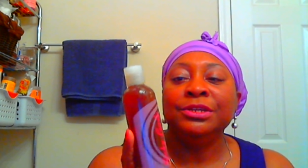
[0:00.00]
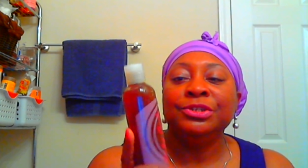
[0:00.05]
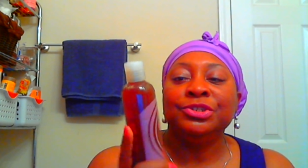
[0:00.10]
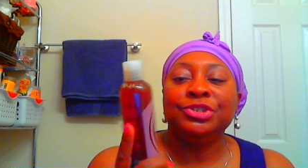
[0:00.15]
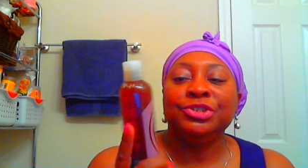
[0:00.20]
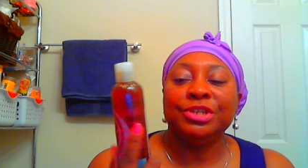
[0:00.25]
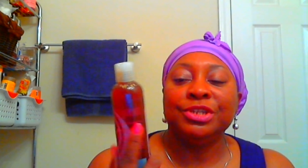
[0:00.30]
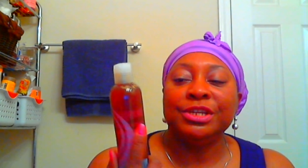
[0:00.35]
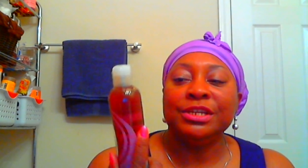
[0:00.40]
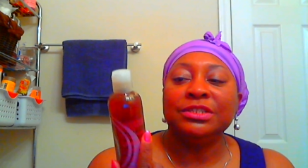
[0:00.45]

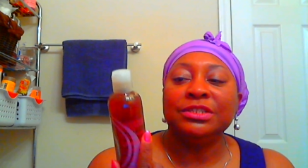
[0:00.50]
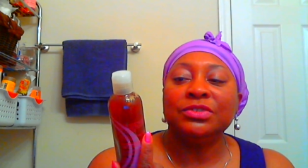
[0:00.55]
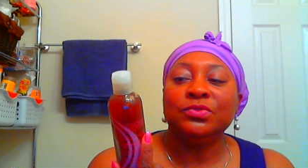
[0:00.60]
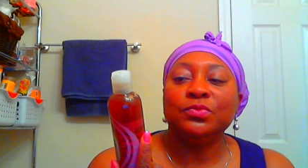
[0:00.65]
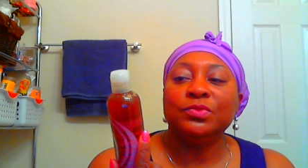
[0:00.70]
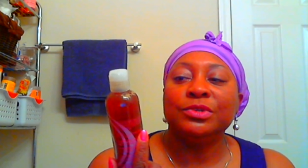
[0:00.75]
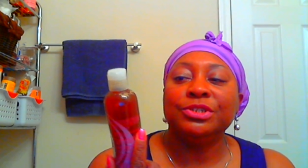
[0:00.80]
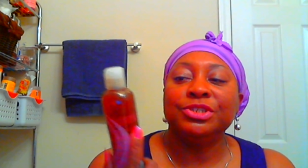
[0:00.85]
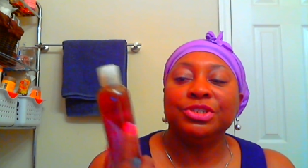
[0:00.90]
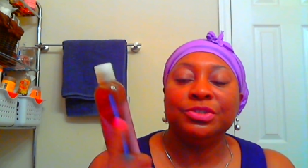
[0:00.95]
She is the
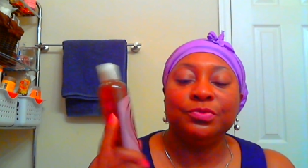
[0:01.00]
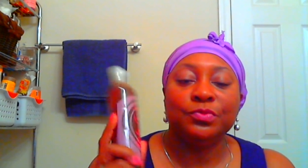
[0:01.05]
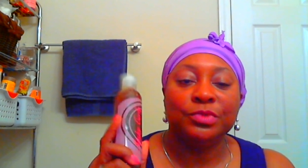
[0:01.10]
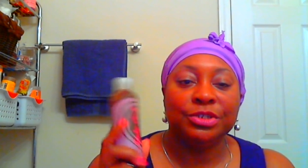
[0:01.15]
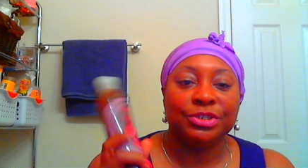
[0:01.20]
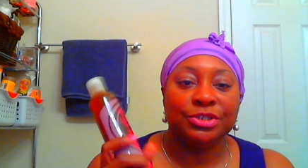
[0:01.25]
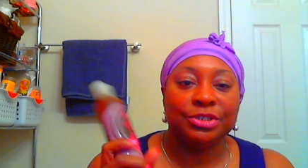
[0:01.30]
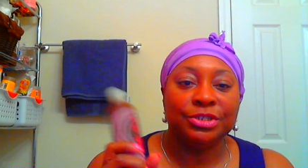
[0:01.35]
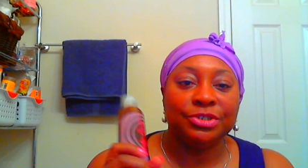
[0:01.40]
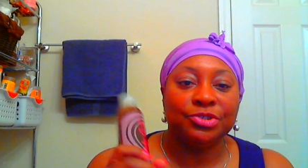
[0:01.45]
one, she
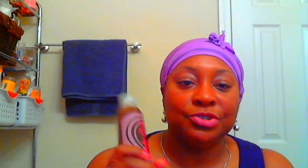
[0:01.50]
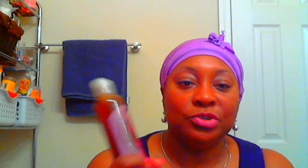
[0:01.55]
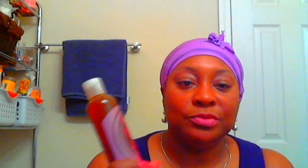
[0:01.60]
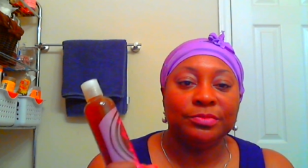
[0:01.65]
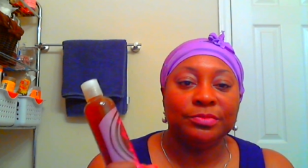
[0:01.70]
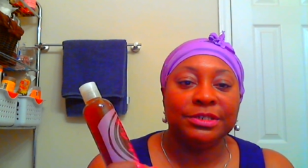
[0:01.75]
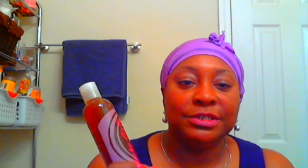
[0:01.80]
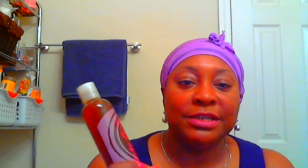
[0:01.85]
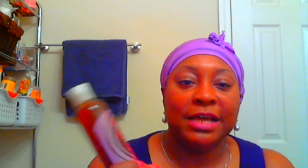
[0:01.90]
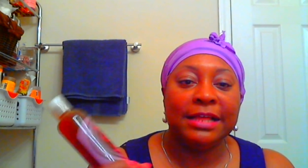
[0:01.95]
went to the
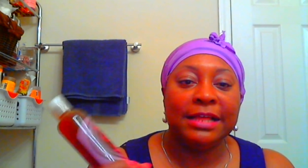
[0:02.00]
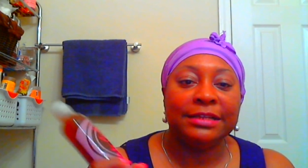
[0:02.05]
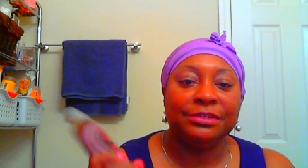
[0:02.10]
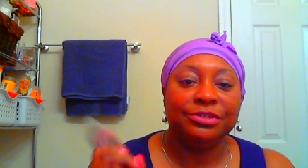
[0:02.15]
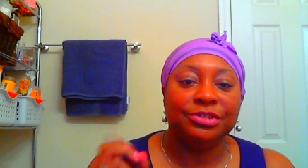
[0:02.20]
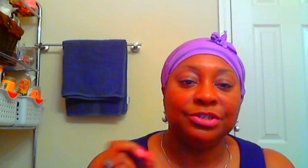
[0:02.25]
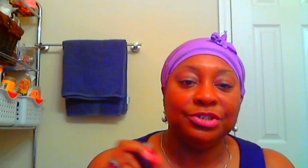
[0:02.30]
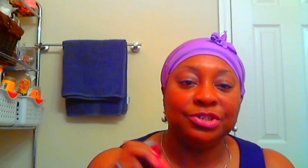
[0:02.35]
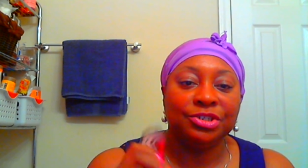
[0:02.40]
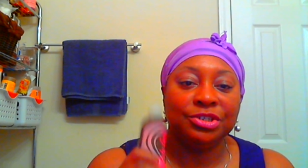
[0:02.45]

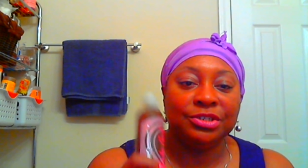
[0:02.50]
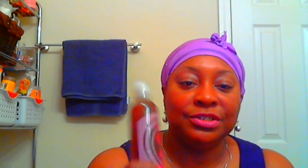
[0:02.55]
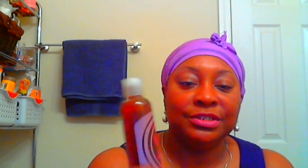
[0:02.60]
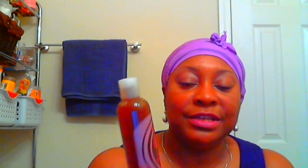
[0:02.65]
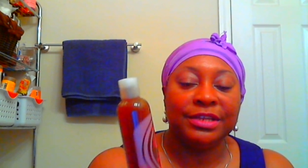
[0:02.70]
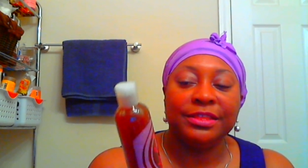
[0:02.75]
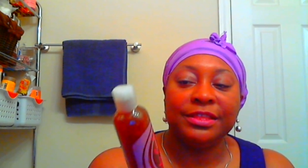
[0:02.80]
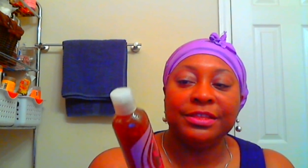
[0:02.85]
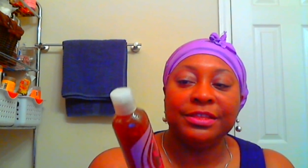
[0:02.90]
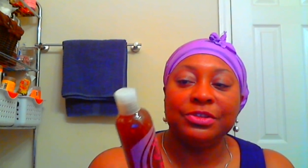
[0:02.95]
dermatologist. She
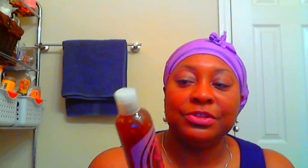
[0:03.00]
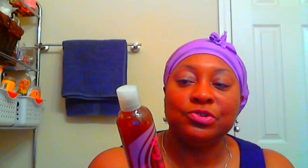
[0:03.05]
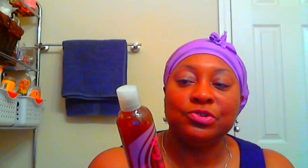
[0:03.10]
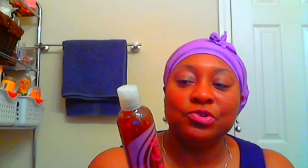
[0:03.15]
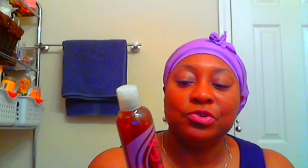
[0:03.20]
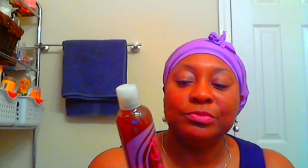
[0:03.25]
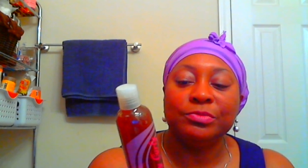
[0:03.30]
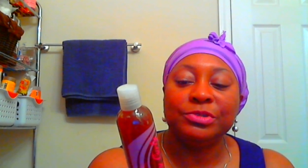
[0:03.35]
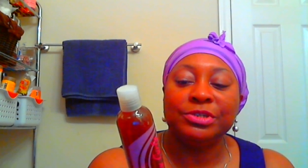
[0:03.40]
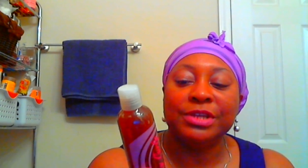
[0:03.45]
said that the
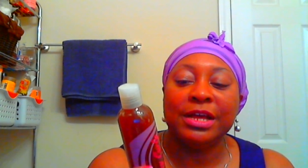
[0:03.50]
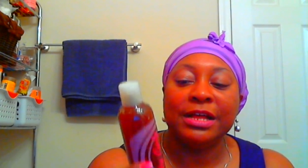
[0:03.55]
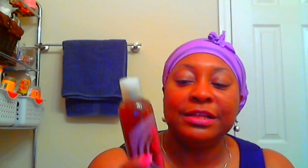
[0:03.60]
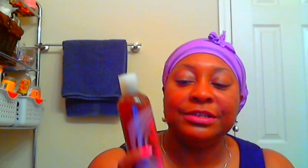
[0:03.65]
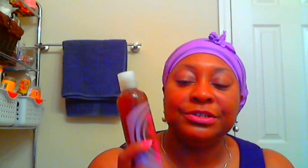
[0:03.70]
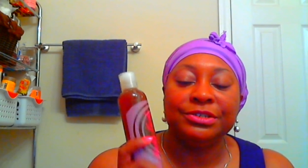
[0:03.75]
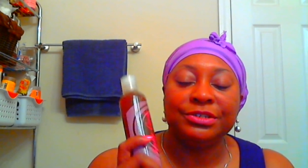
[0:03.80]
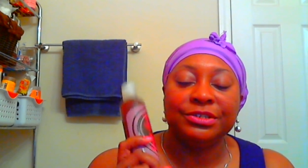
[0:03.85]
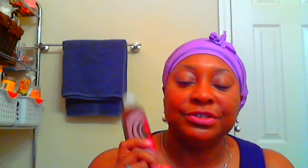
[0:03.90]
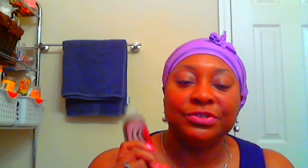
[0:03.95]

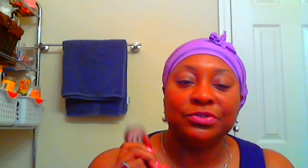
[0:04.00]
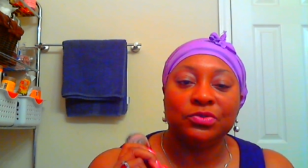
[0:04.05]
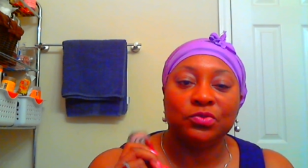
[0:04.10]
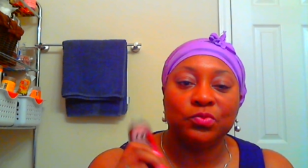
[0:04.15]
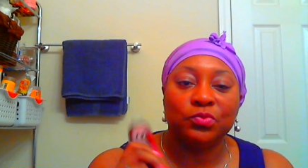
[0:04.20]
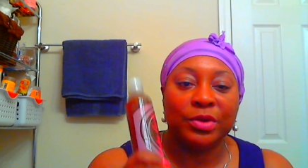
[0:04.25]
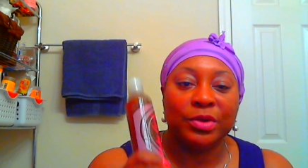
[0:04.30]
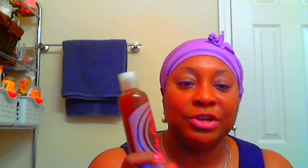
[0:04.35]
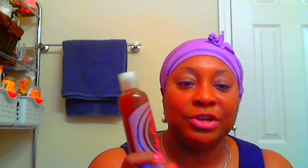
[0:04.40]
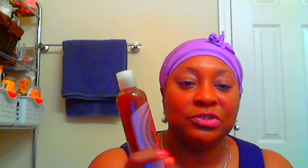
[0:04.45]
dermatologist
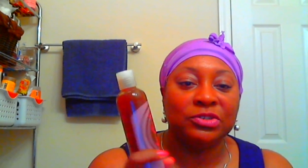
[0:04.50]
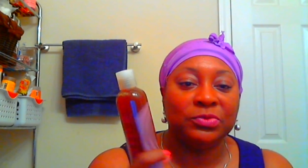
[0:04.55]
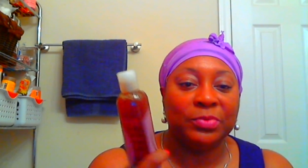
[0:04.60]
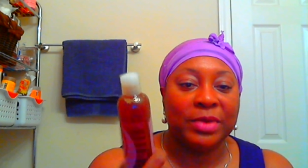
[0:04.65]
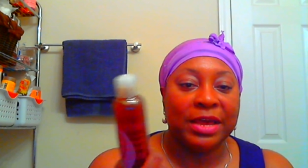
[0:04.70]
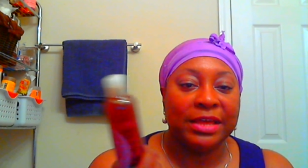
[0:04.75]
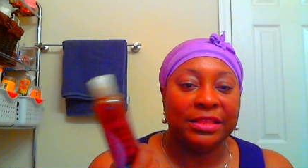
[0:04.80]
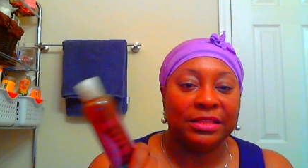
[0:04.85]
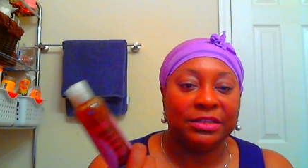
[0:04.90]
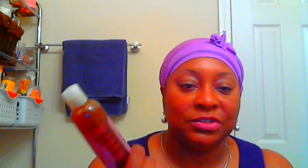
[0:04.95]
swears
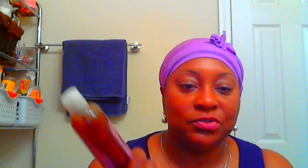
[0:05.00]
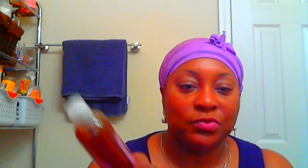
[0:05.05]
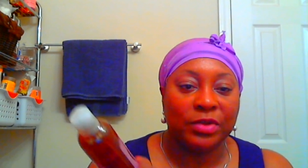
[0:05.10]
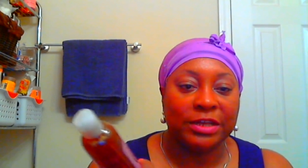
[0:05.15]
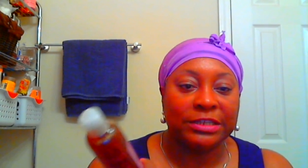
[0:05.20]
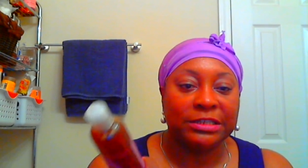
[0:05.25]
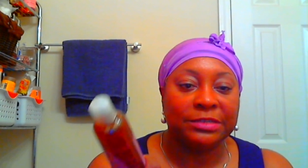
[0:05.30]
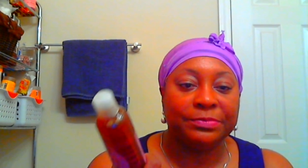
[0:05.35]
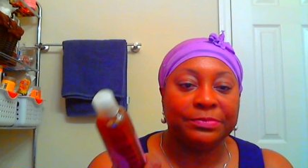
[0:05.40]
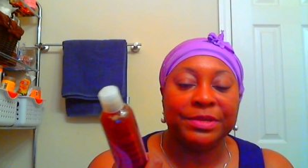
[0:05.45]
by this
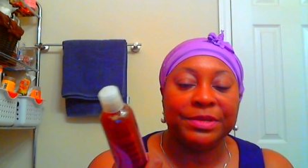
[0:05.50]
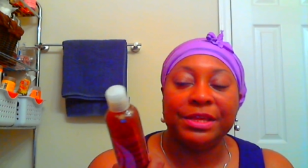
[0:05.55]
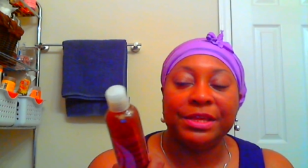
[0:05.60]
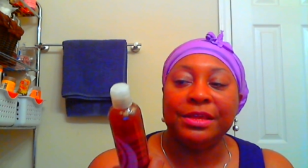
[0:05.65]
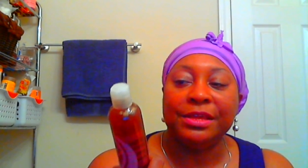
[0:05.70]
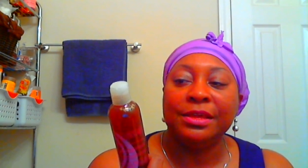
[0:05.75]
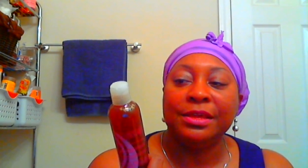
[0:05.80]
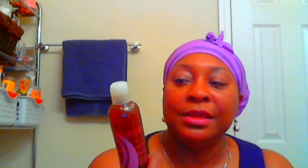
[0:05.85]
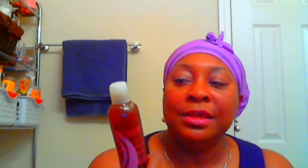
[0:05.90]
recipe